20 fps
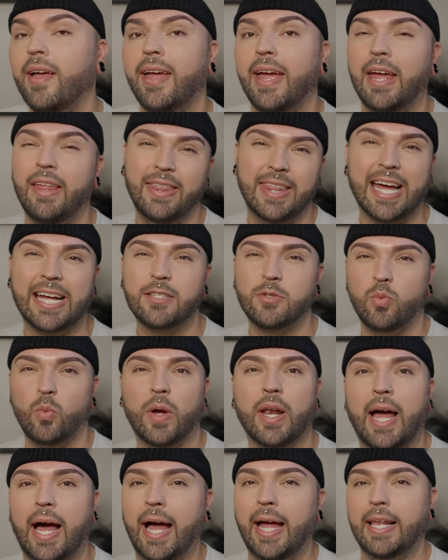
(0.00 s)
And that's
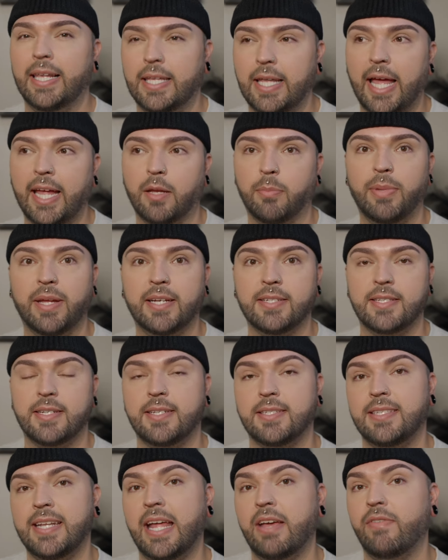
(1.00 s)
what I like because it
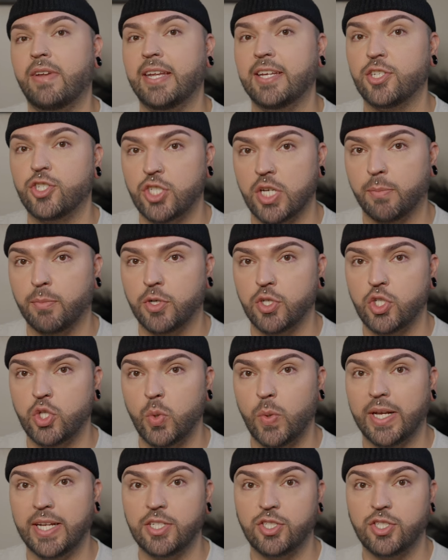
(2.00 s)
doesn't have any shimmer to it.